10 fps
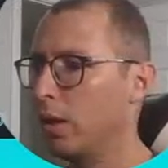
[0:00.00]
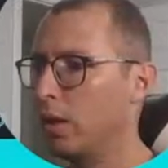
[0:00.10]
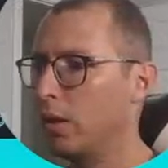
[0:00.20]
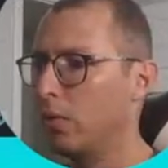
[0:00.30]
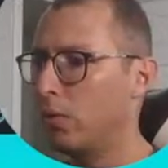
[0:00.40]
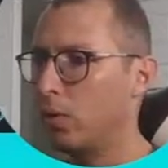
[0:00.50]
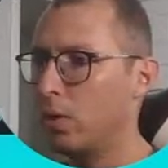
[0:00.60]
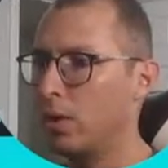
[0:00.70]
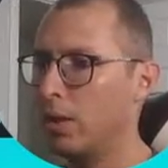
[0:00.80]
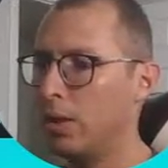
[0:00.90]
for
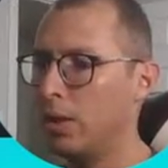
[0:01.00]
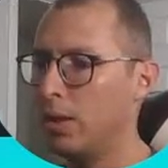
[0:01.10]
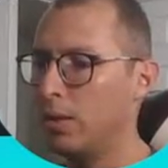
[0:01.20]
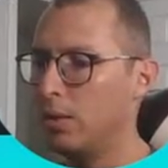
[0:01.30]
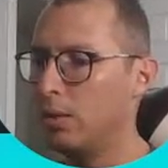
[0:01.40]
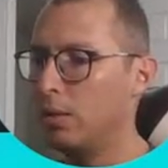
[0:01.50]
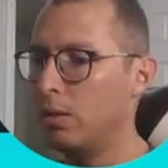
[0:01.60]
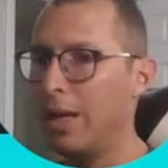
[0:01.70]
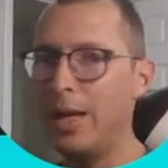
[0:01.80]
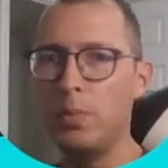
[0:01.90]
the
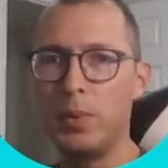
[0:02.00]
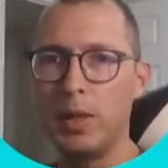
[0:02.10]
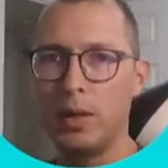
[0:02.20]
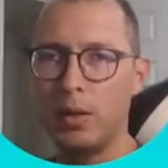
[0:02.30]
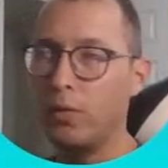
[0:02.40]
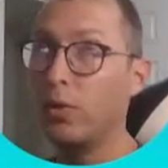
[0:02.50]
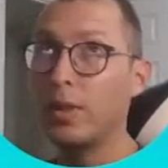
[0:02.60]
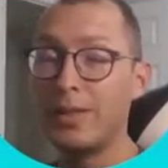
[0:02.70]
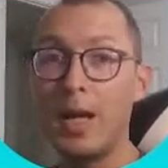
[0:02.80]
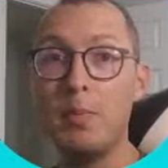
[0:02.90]
date picker, for the
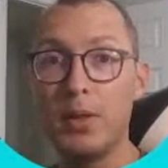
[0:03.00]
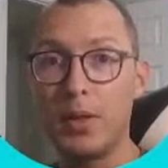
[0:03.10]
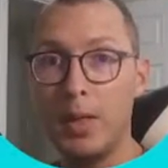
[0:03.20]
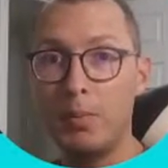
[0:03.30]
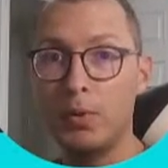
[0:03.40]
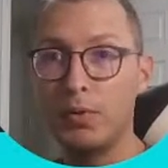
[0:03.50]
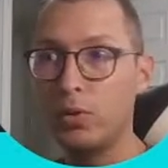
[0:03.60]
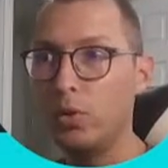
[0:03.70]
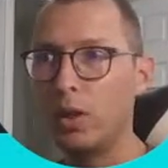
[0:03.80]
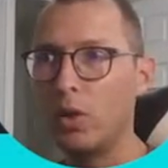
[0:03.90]
time picker inputs,
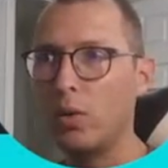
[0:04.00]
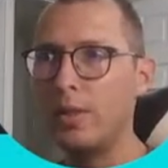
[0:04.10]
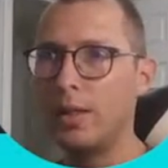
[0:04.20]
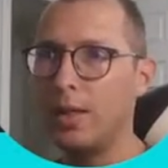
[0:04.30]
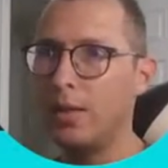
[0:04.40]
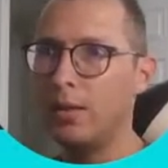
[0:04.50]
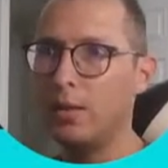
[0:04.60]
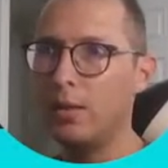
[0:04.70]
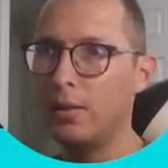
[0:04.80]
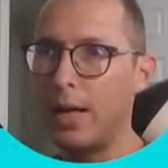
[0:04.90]
you can only select
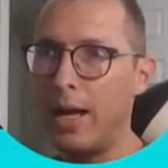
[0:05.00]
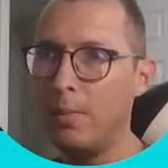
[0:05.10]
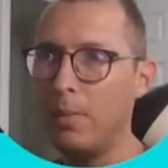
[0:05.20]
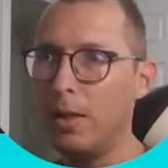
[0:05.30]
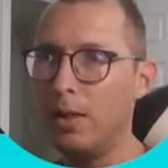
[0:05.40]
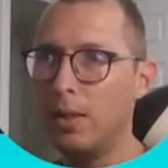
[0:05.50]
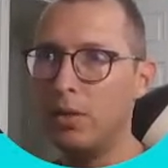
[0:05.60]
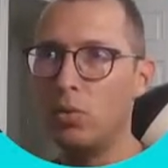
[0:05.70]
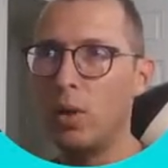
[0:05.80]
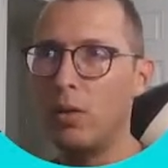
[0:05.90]
time in a
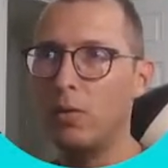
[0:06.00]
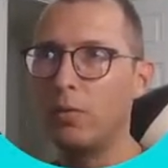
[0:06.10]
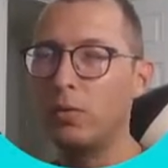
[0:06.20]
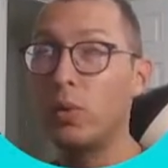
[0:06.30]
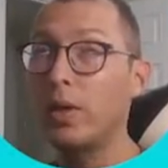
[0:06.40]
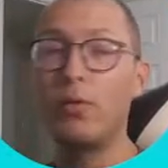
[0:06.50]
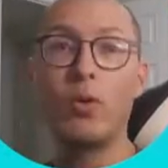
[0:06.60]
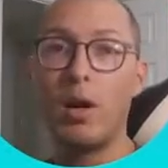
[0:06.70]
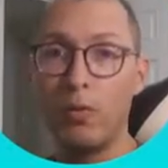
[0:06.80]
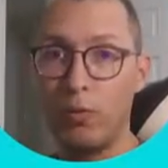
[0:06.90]

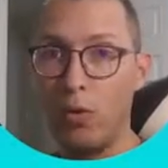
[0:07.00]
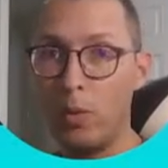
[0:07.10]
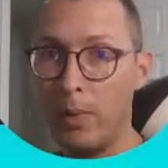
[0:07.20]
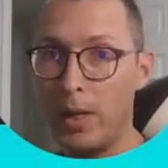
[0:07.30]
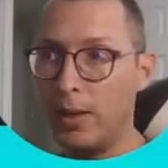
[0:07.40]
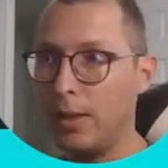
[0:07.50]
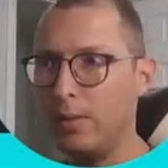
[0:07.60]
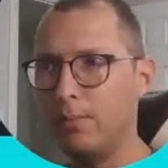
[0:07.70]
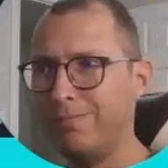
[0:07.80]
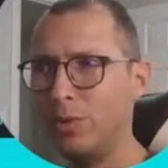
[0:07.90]
24-hour format, and I
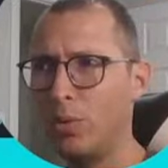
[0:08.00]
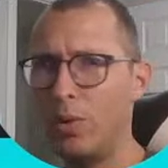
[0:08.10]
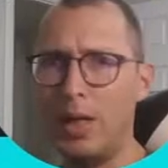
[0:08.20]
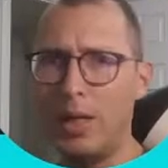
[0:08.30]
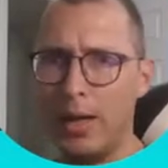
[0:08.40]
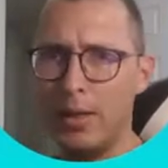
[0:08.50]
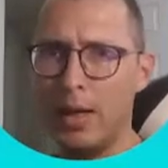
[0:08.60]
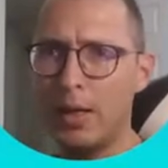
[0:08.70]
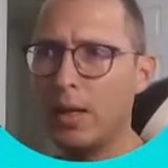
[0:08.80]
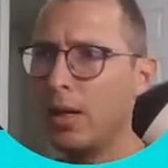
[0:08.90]
don't really like
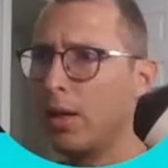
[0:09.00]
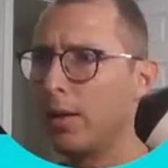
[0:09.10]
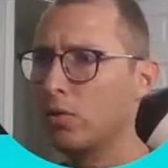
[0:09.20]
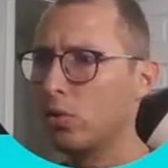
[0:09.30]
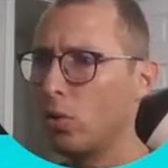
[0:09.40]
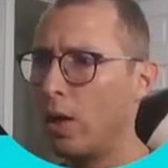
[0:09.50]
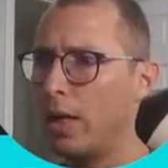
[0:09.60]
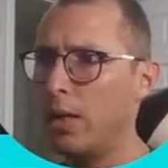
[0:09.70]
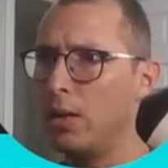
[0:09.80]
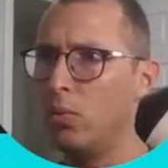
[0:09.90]
that. So
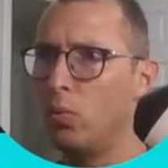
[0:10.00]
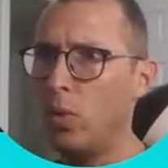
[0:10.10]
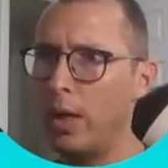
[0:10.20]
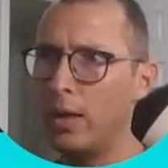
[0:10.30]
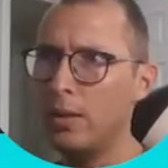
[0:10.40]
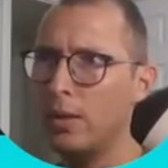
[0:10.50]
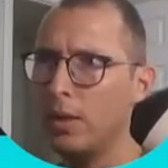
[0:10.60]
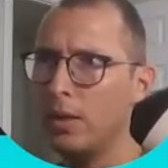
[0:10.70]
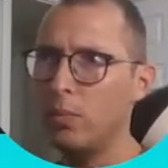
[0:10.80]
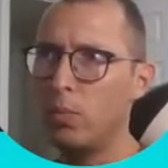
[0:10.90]
I went
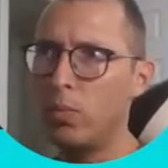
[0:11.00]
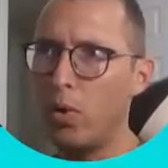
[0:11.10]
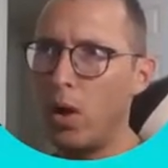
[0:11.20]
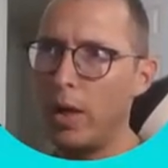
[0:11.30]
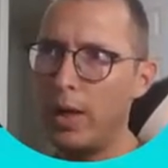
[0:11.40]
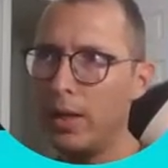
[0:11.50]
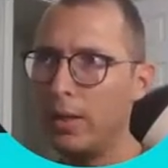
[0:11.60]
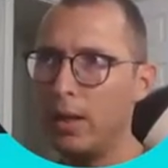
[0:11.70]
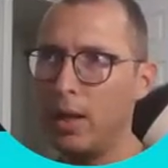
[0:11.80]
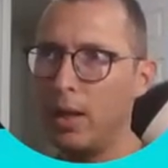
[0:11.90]
and brought in
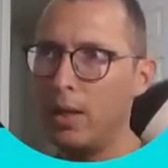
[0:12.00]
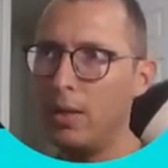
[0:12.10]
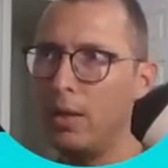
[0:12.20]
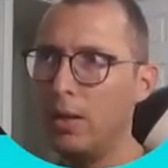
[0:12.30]
a